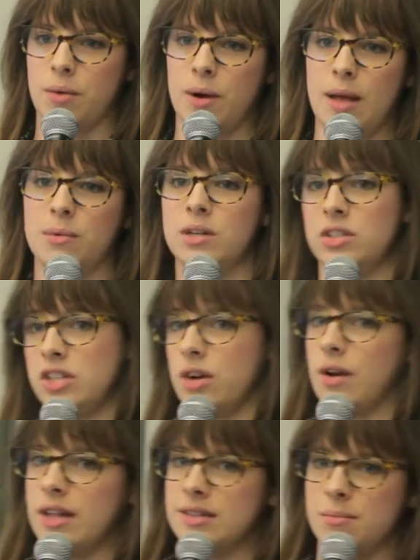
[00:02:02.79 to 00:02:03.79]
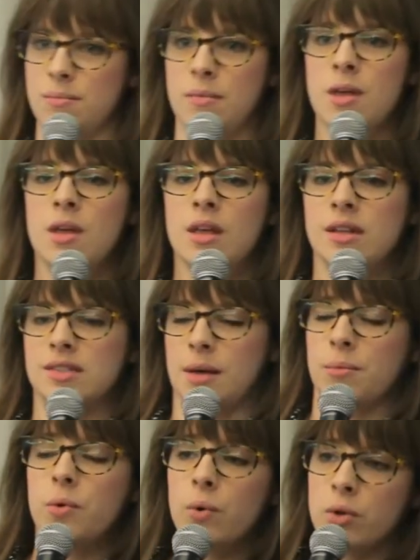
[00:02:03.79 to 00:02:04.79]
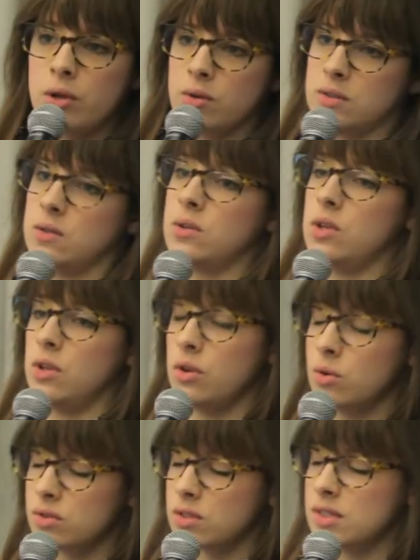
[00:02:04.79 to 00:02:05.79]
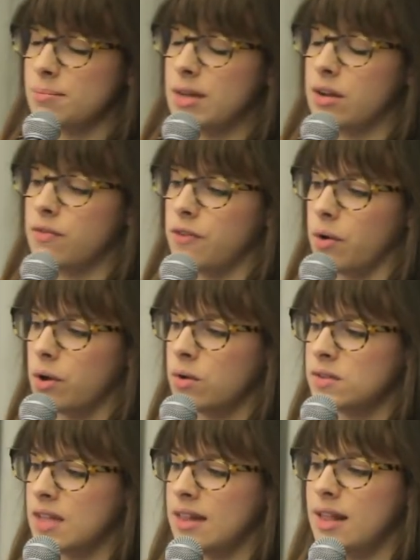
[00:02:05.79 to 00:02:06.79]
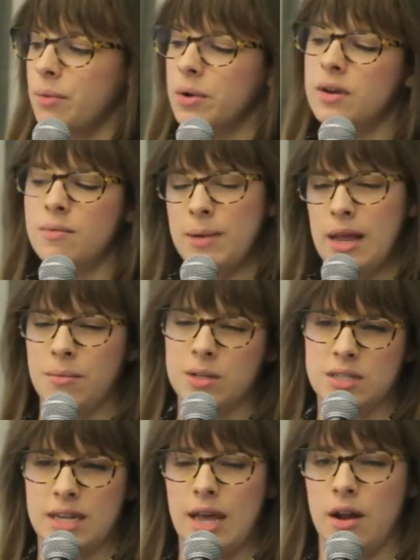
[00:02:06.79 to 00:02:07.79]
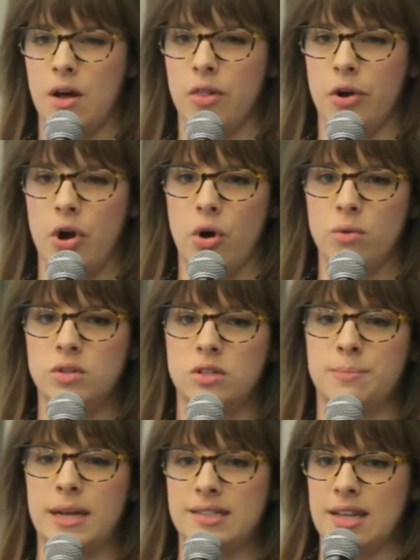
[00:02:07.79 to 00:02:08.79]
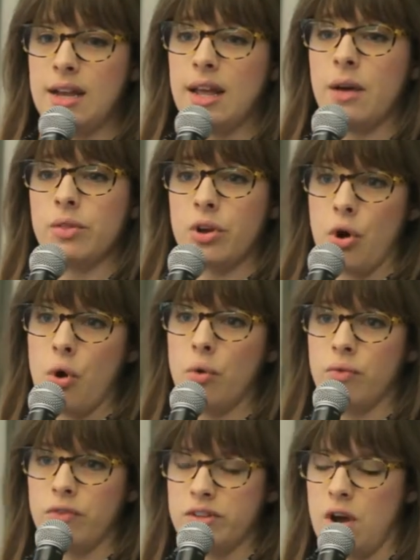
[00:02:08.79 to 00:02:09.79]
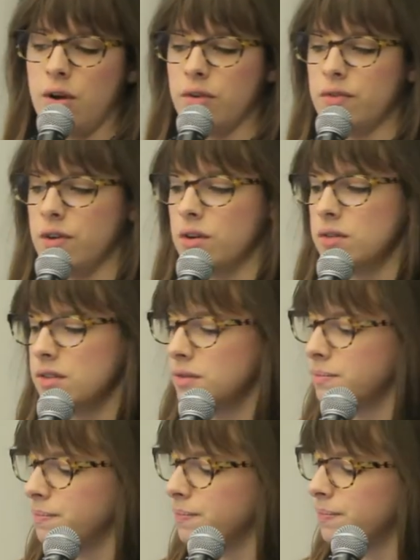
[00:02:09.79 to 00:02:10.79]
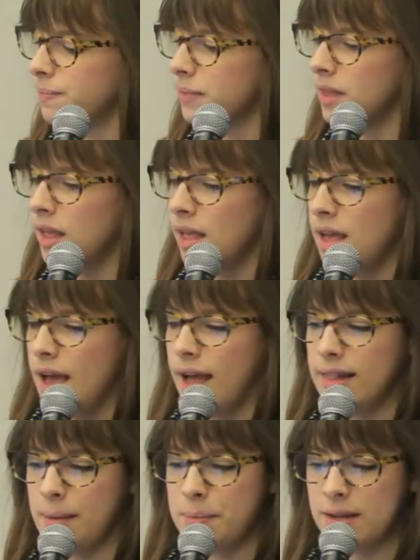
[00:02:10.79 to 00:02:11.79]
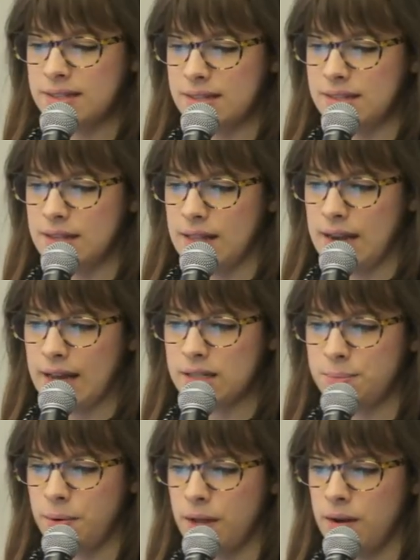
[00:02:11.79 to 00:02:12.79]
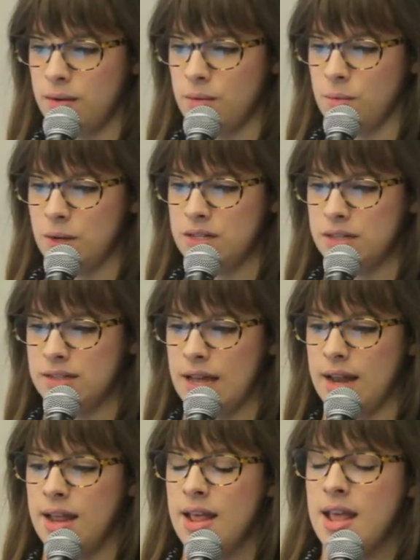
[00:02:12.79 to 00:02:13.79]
were able to generate some some cool user user submitted photos that they wouldn't have been able to get on their own just by sending out their own photographers. And that brings us to the next point, which is that